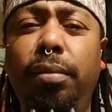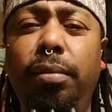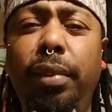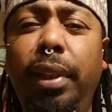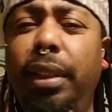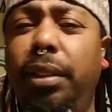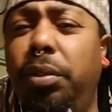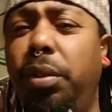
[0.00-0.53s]

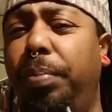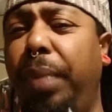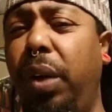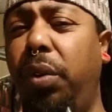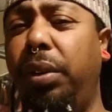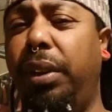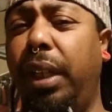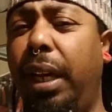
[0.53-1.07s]
Niggas with
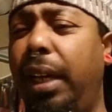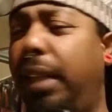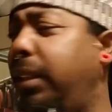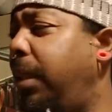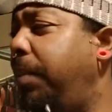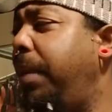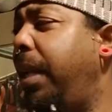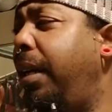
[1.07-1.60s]
bow ties.
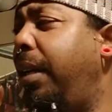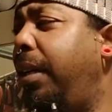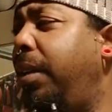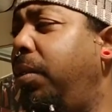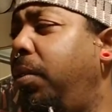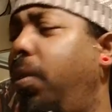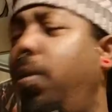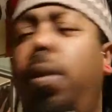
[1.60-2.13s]
I'm like,
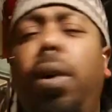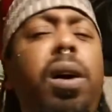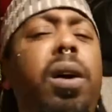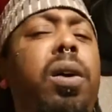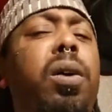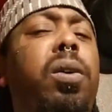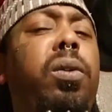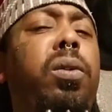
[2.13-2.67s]

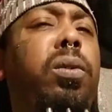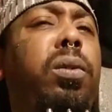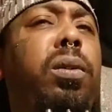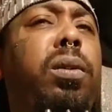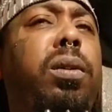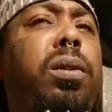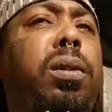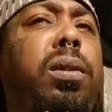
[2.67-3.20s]
whoa.
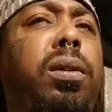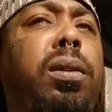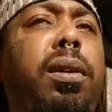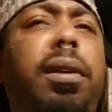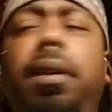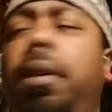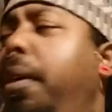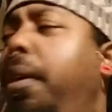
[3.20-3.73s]

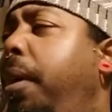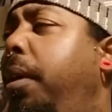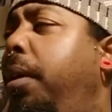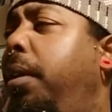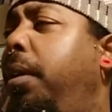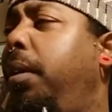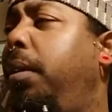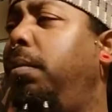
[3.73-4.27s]

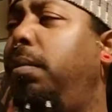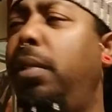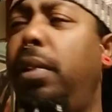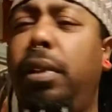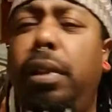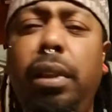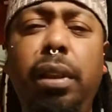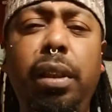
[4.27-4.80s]
What
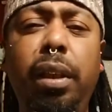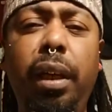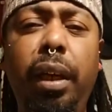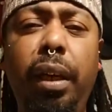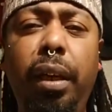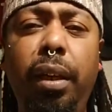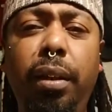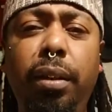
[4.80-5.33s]
the
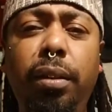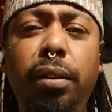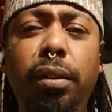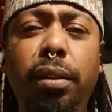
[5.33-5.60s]
hell?